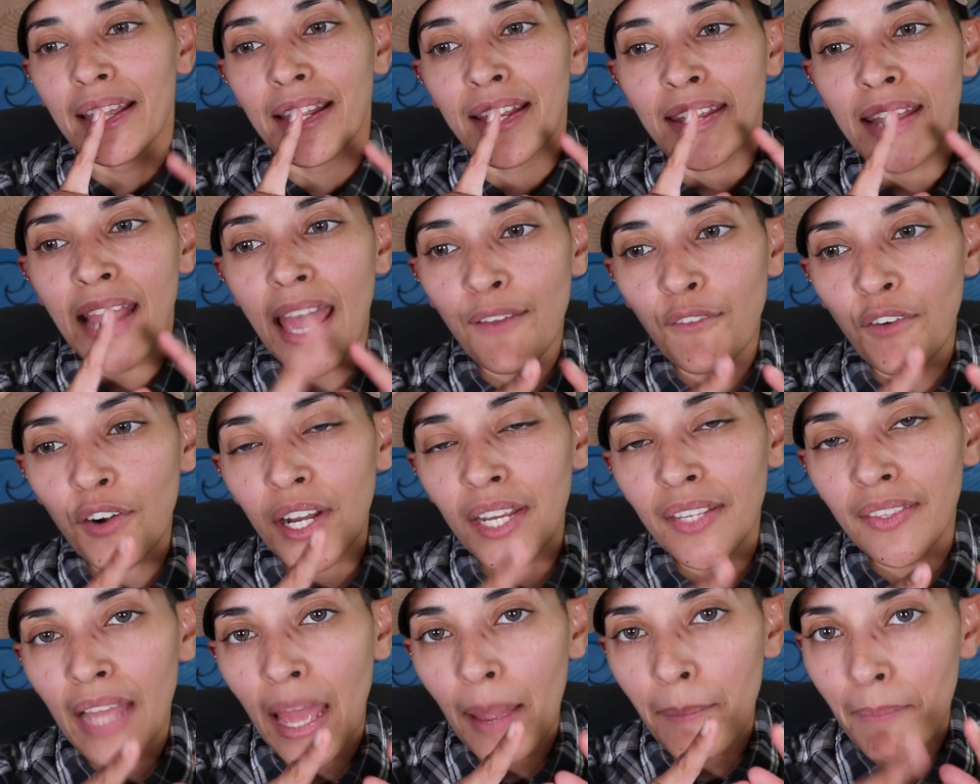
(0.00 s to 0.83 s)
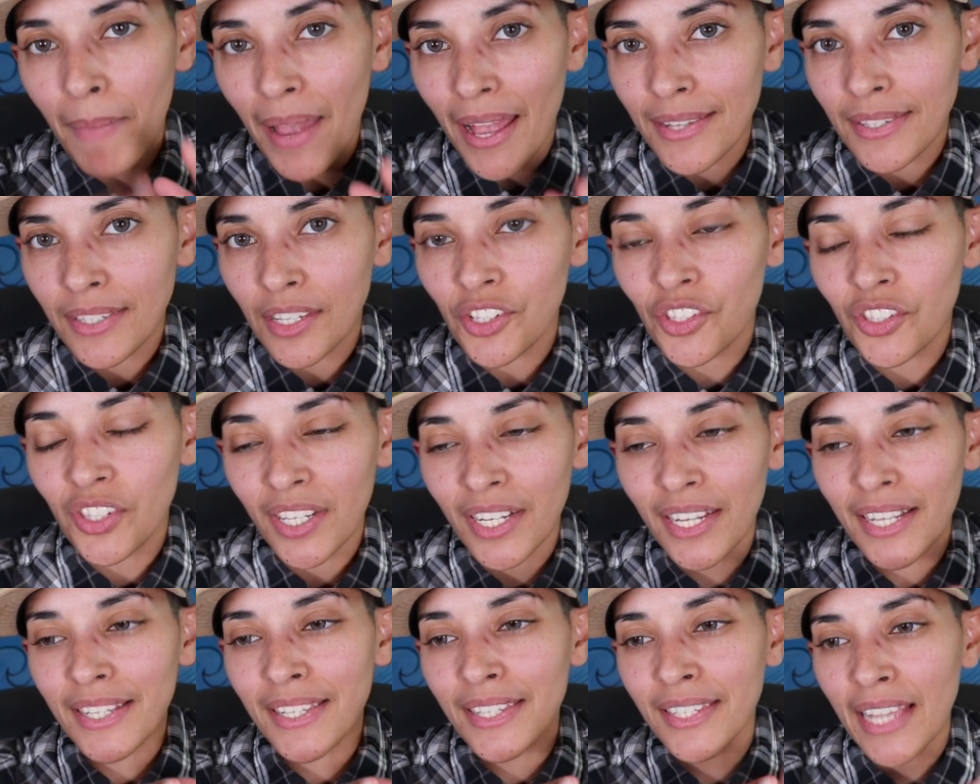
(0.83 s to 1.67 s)
Never in that message
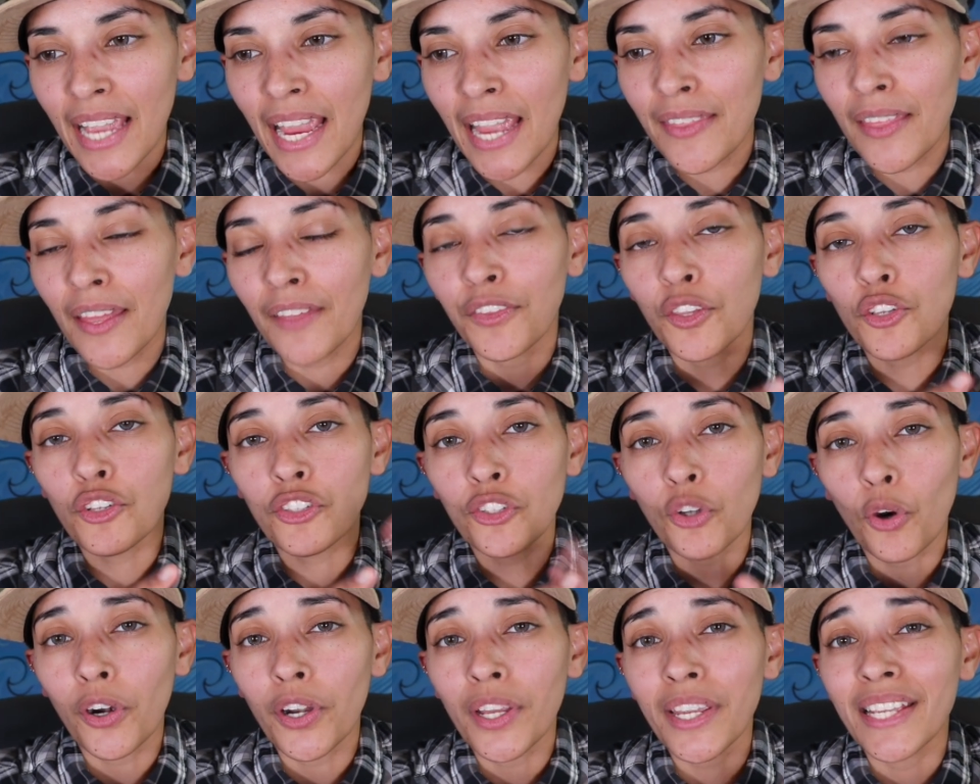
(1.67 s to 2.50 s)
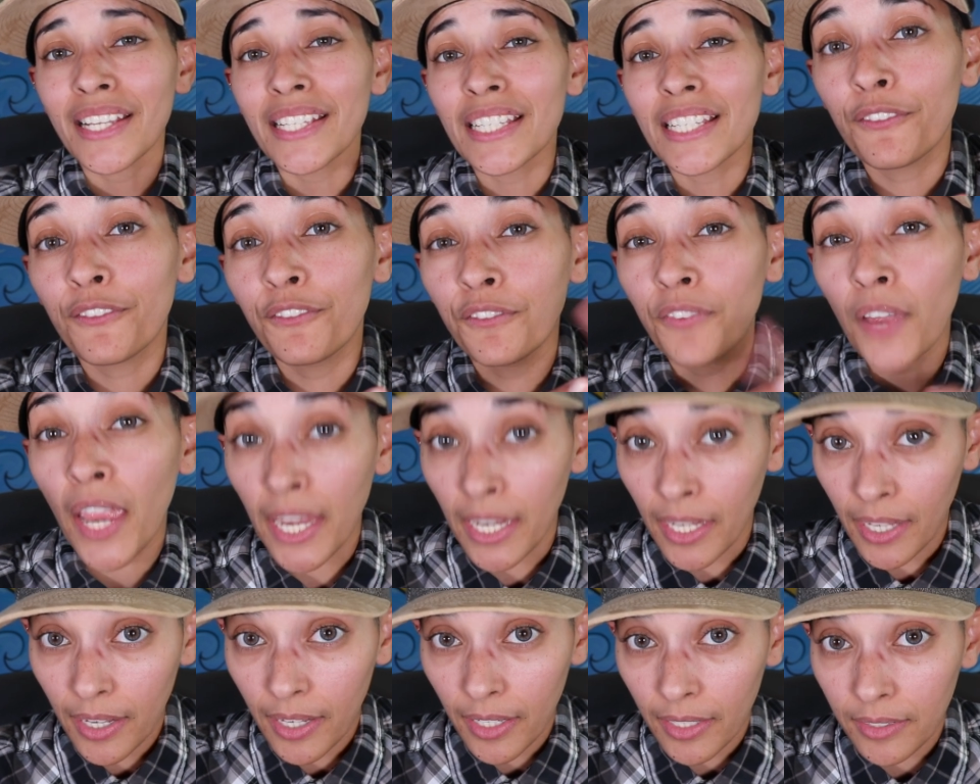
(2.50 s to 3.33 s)
did it say that the story
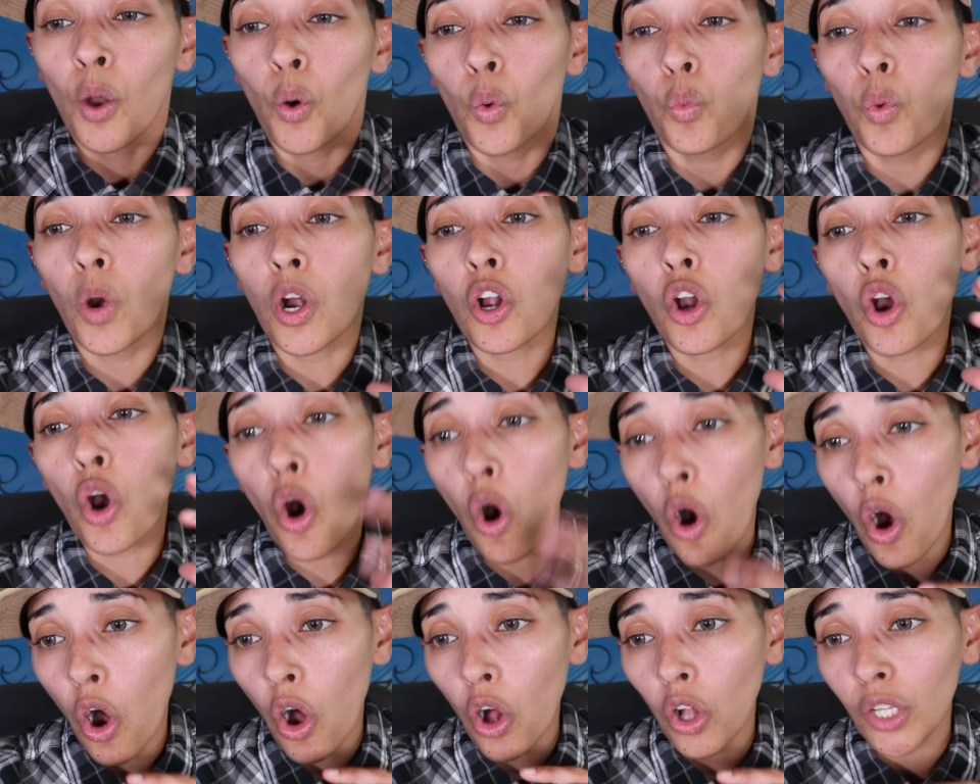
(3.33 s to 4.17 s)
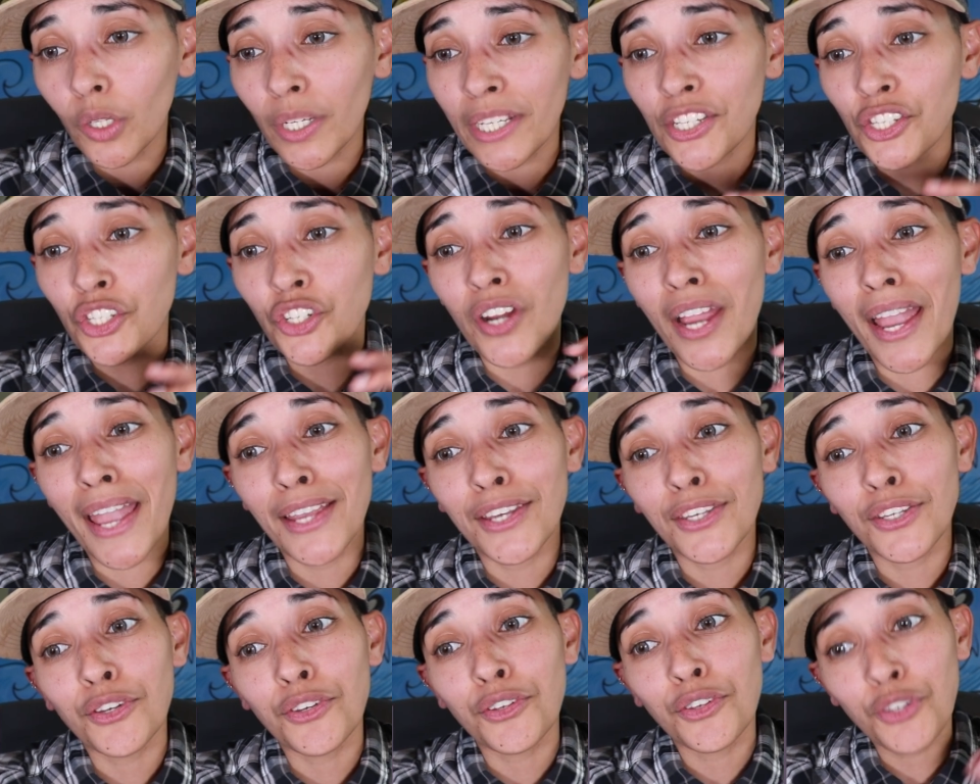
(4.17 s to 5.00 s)
fake. What Cole is
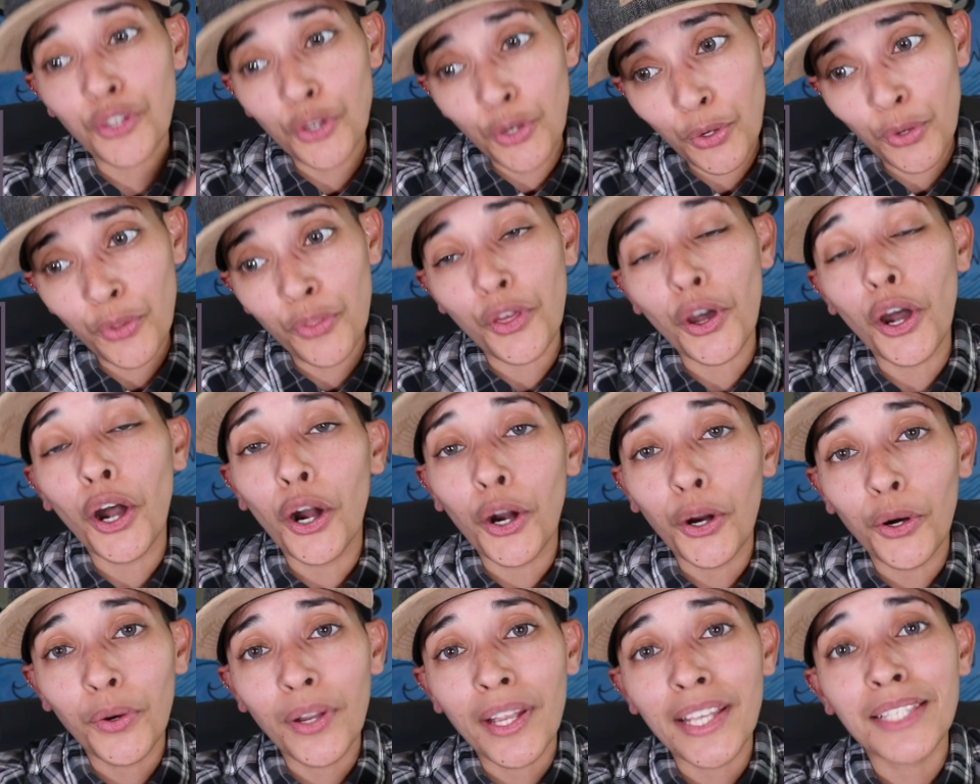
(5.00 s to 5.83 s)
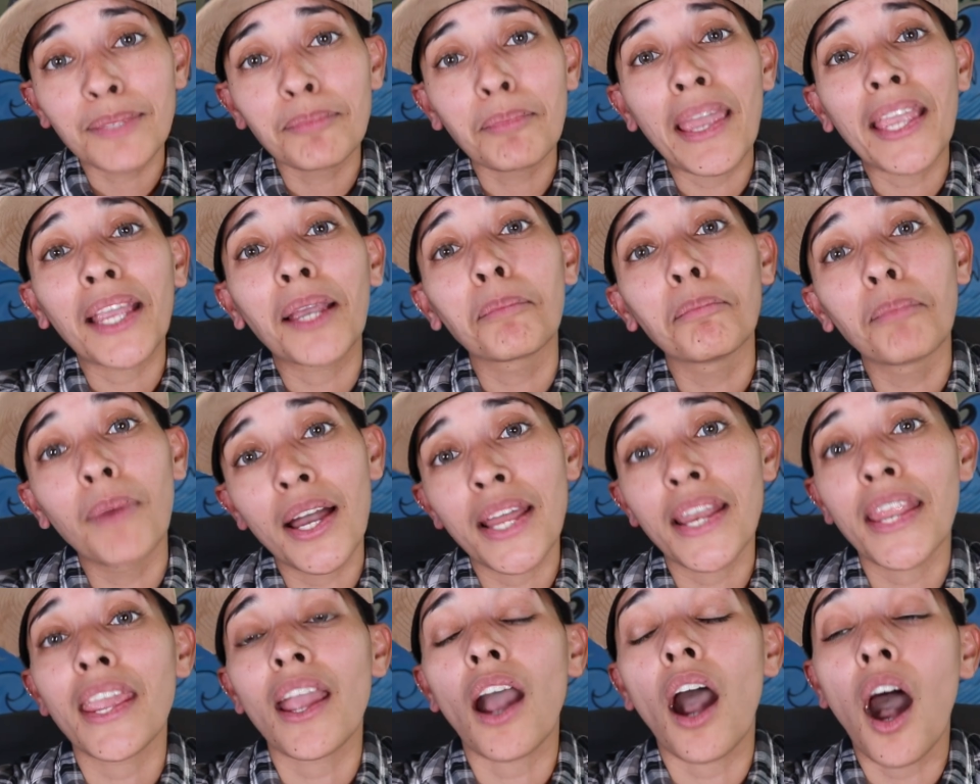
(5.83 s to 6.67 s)
trying to do, though, is make
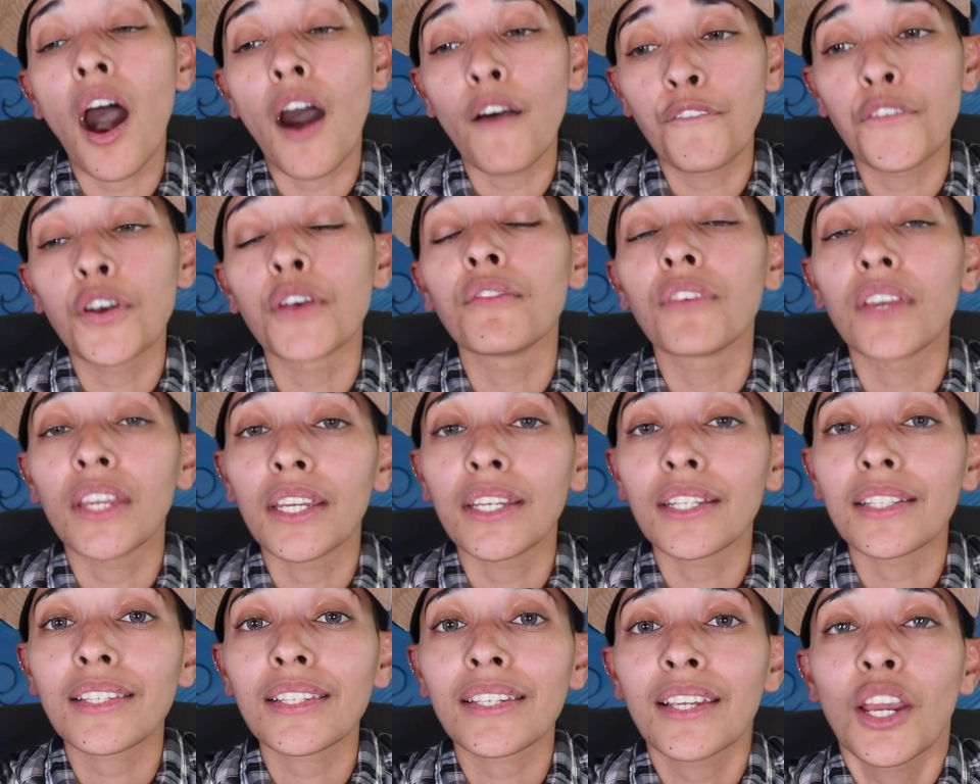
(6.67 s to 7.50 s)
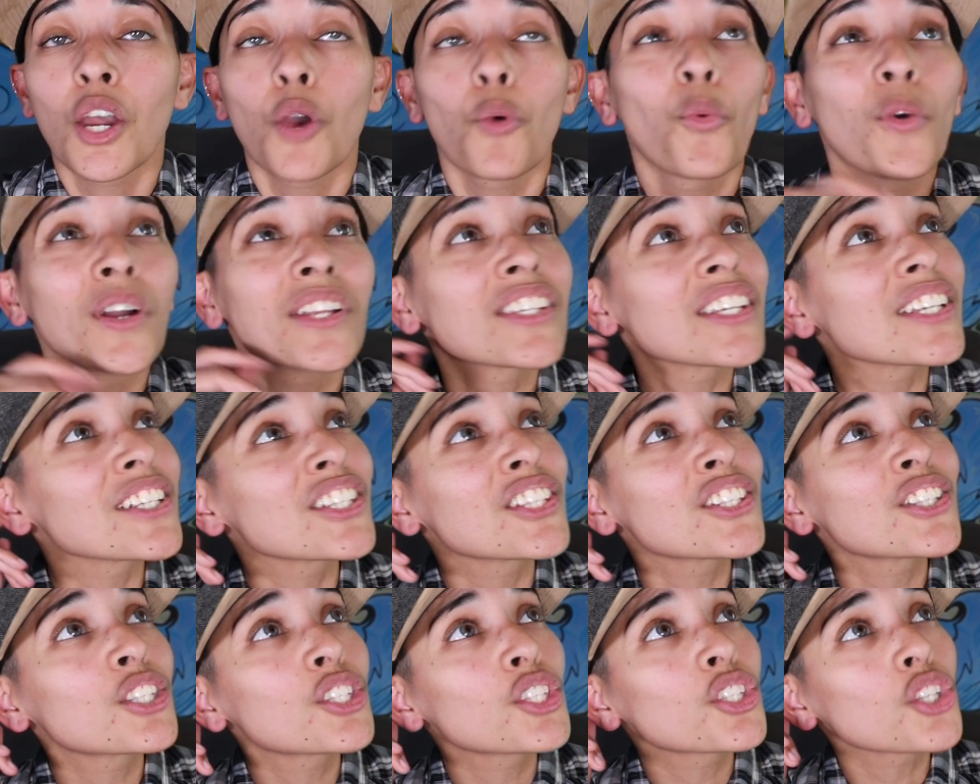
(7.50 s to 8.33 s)
money off of it, which
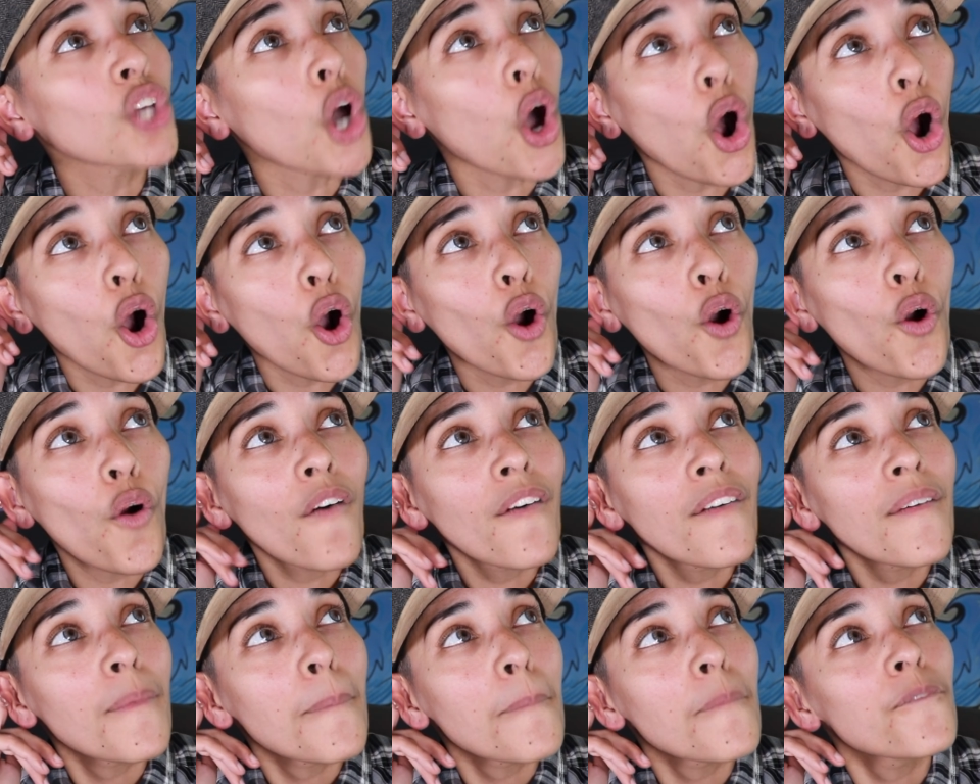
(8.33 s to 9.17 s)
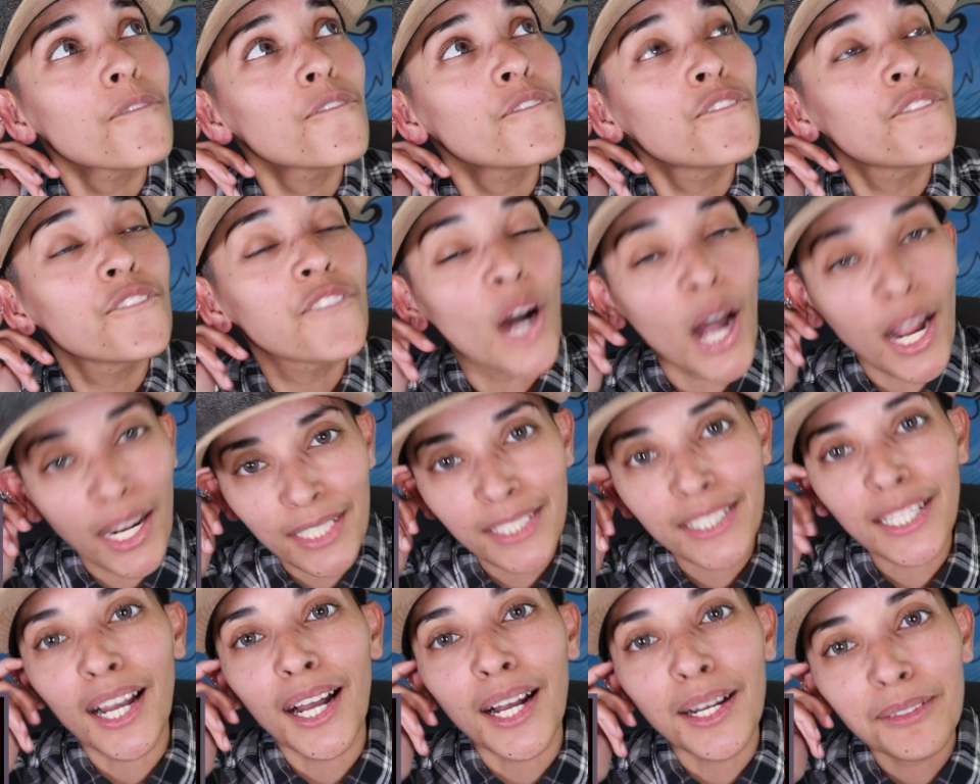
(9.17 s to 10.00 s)
is so
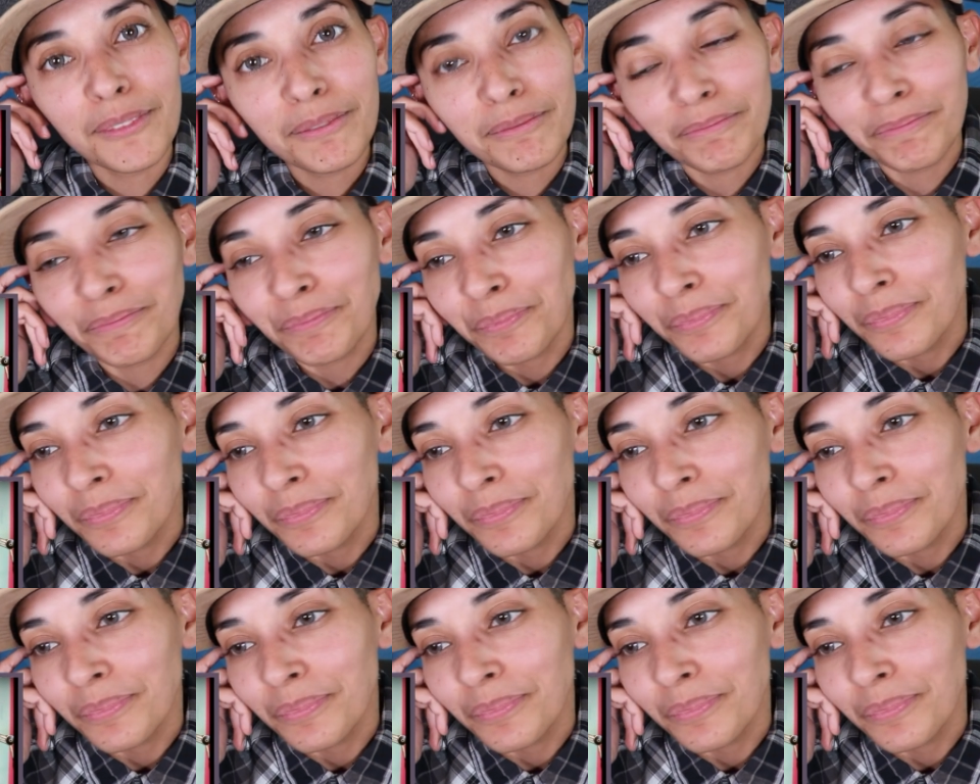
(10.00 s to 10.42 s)
fucked up.